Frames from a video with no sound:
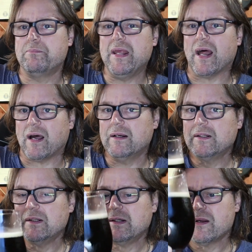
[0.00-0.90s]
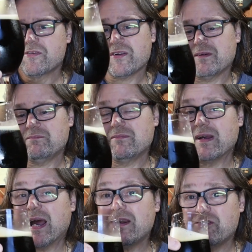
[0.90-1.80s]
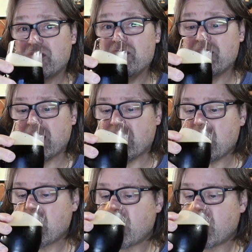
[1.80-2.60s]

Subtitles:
bitter. So, and it turns out,